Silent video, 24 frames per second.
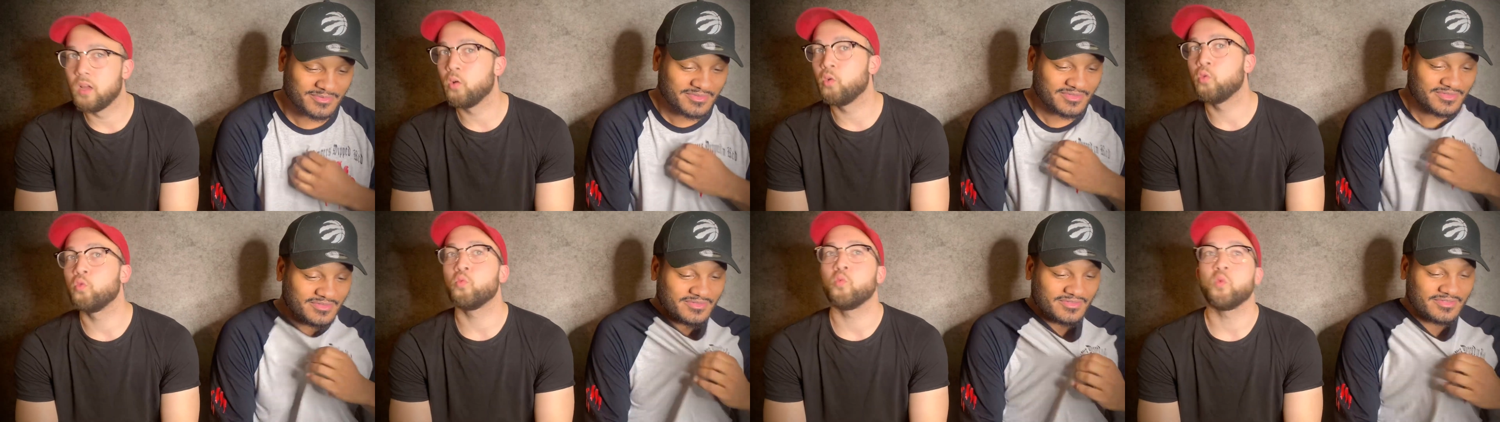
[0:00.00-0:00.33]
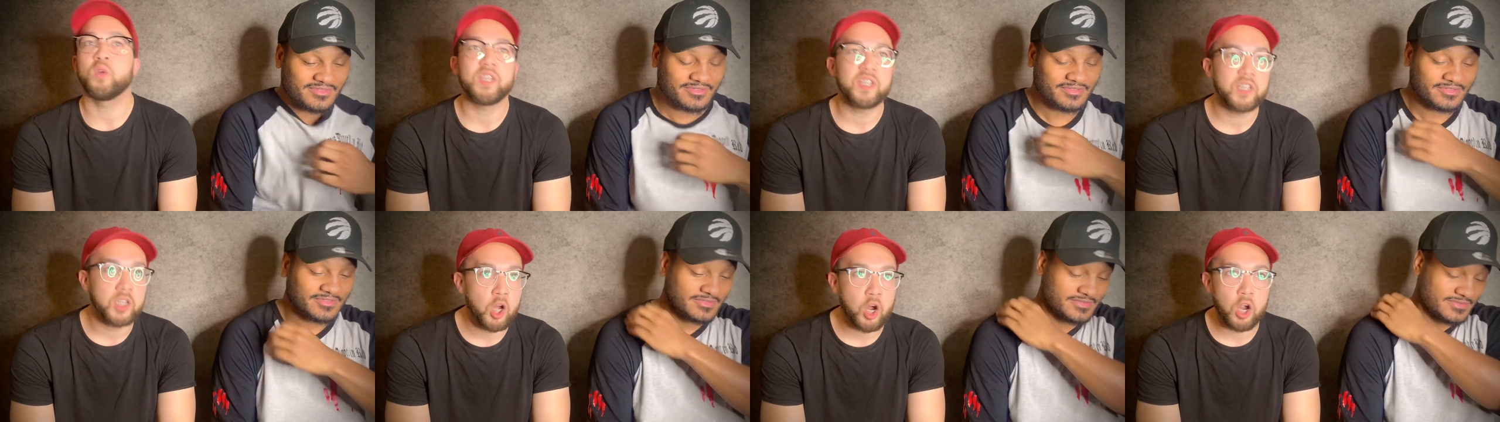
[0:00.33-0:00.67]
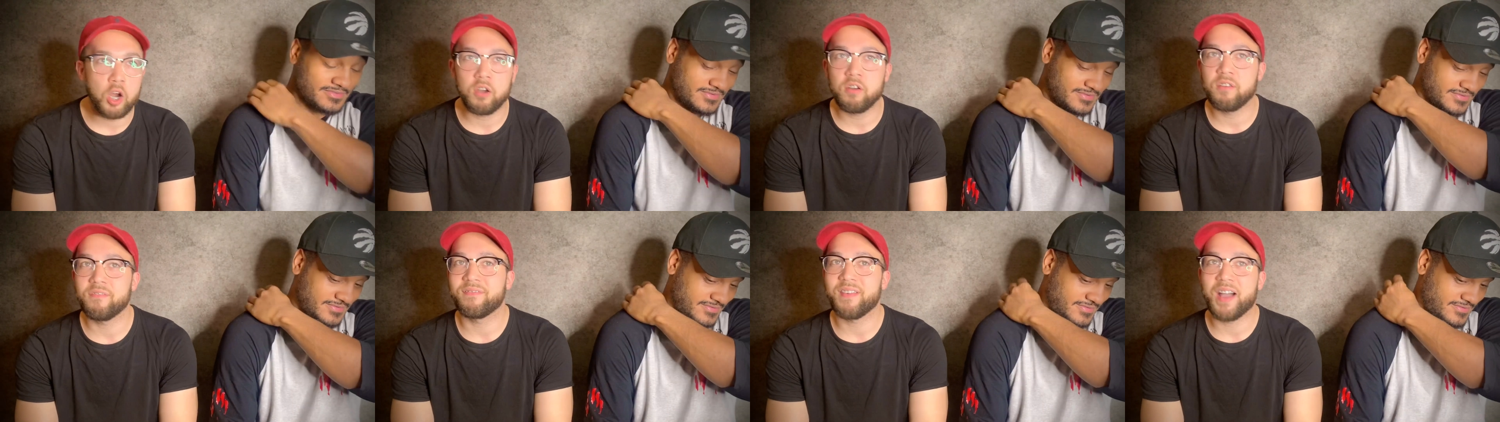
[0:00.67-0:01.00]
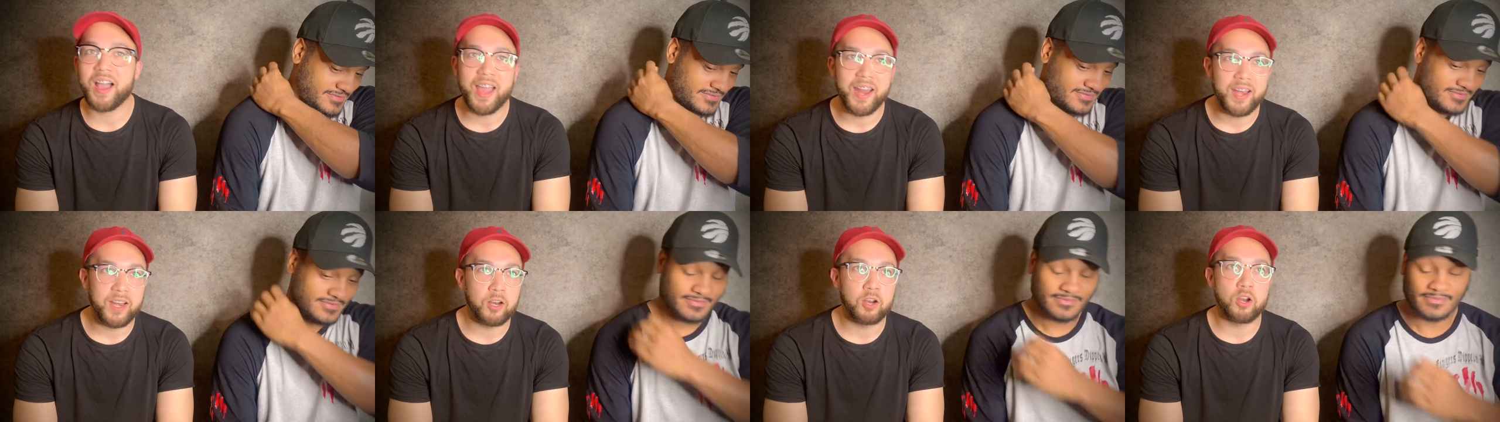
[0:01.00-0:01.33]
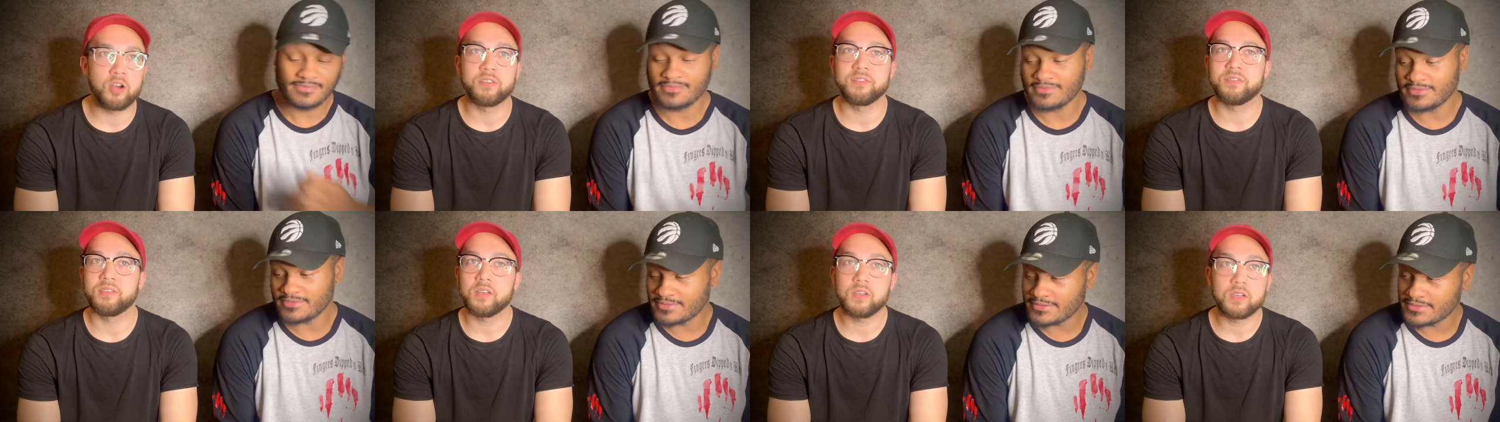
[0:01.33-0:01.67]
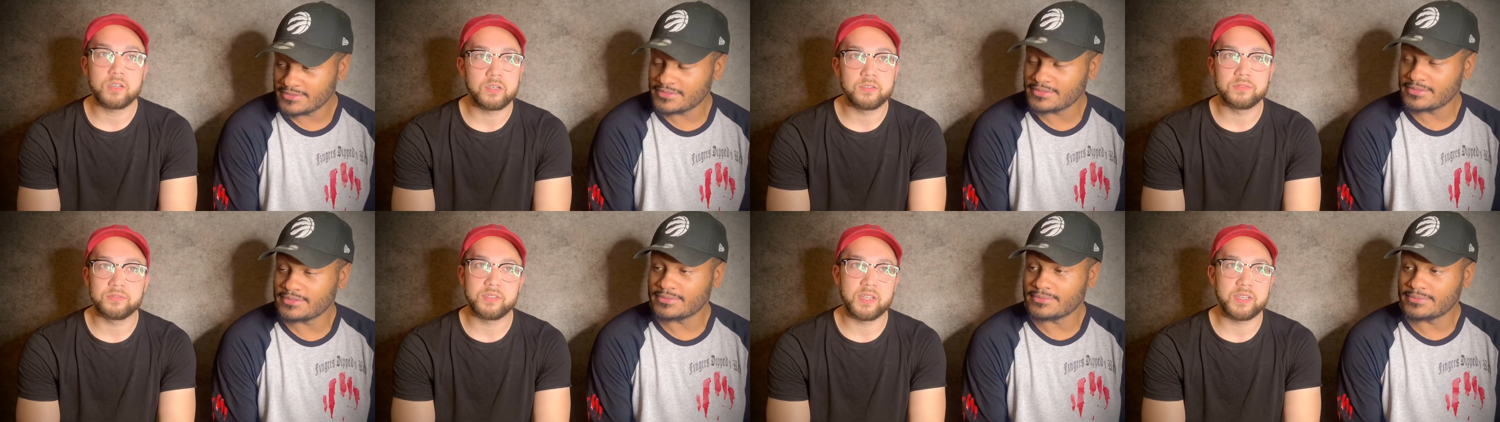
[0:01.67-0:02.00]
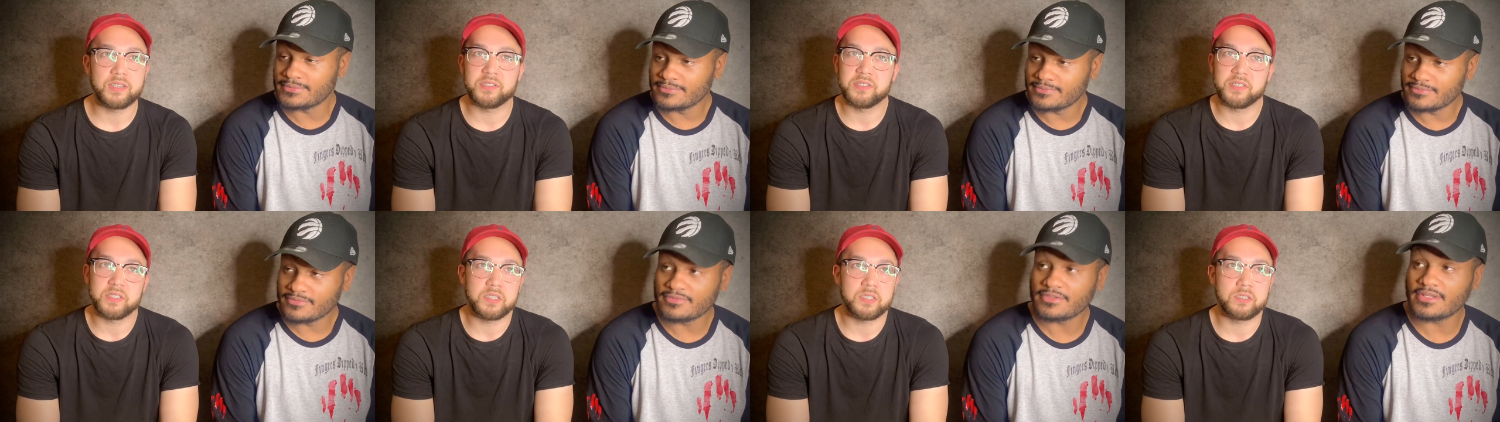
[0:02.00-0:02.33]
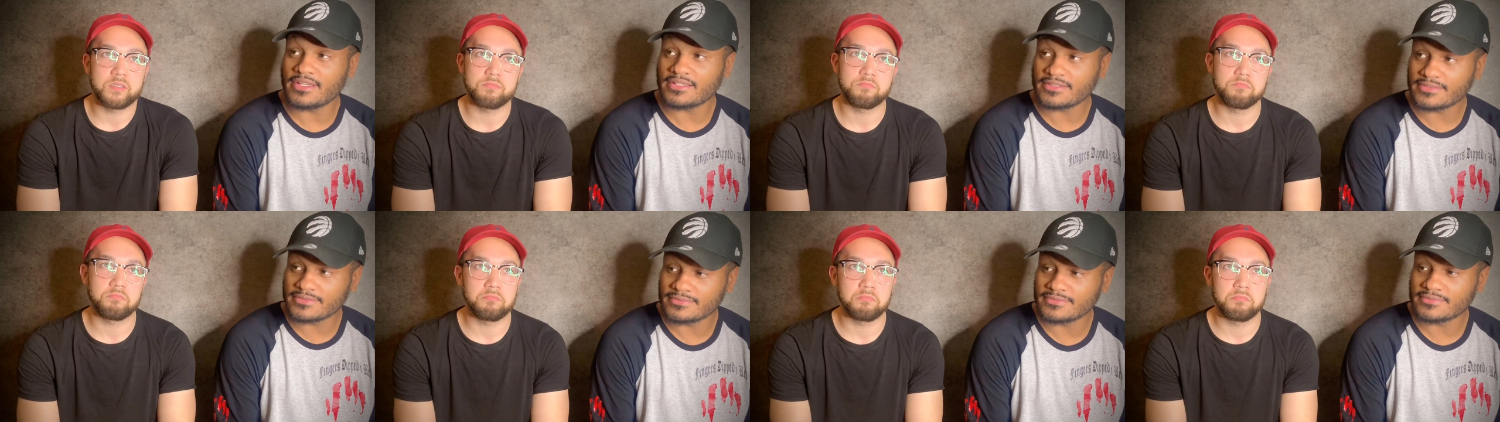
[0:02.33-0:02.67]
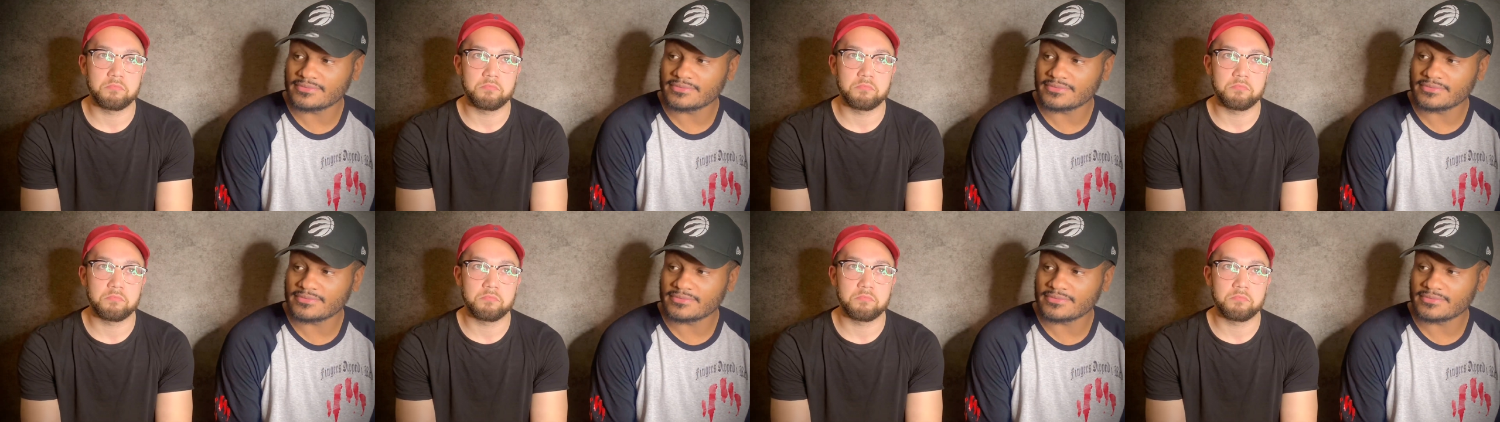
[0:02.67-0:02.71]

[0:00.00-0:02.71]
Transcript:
Speaker 1: we are dividing ourselves. That's just right.